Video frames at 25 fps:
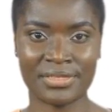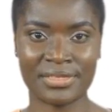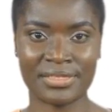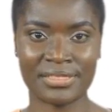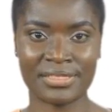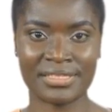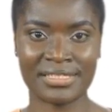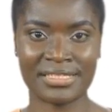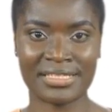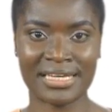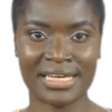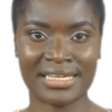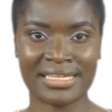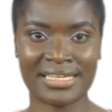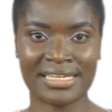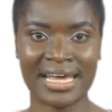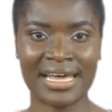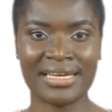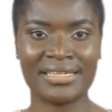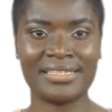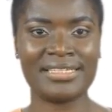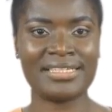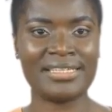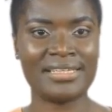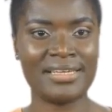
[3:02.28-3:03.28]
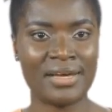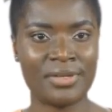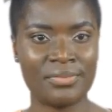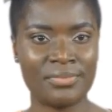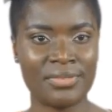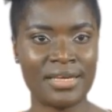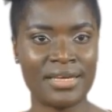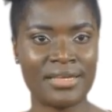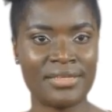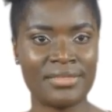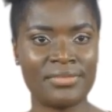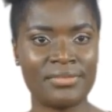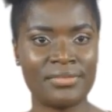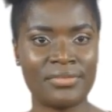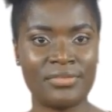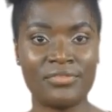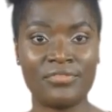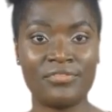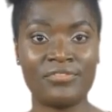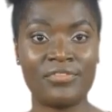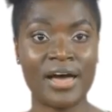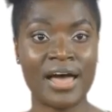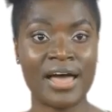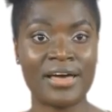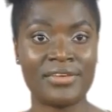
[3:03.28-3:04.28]
So same scenario,
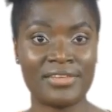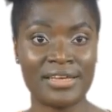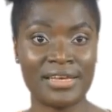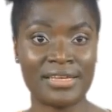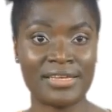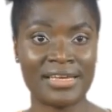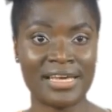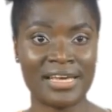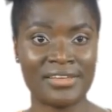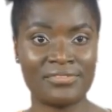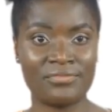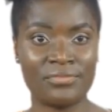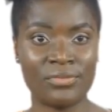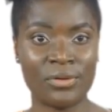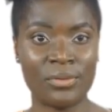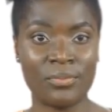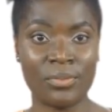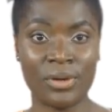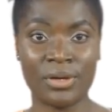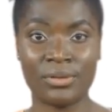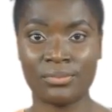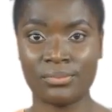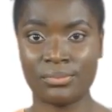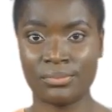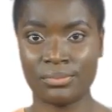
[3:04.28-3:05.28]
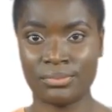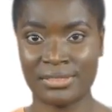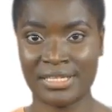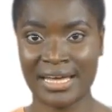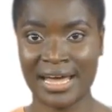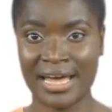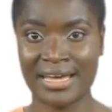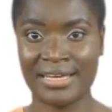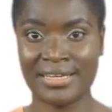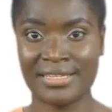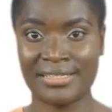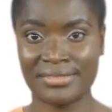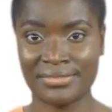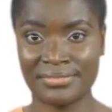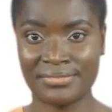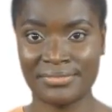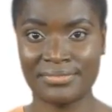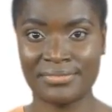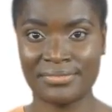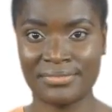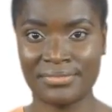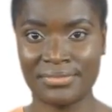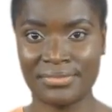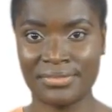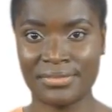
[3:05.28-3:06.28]
5 can live but 1 will die.
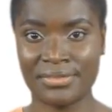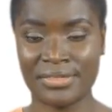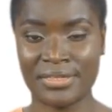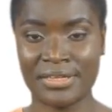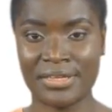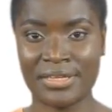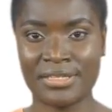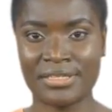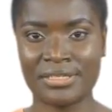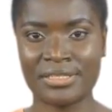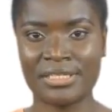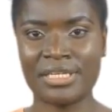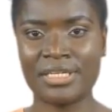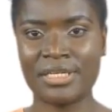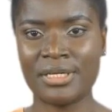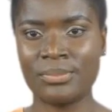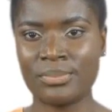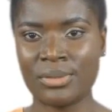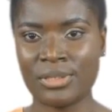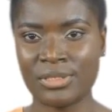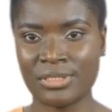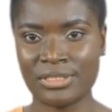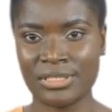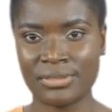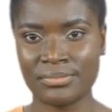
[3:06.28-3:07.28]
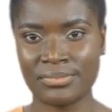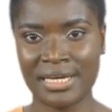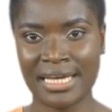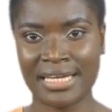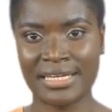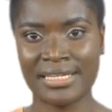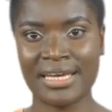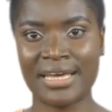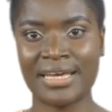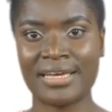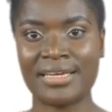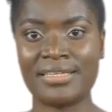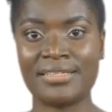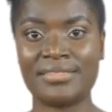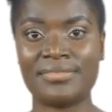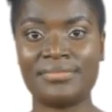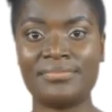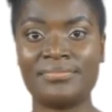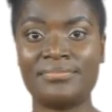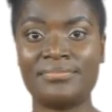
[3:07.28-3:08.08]
Do you push the big guy?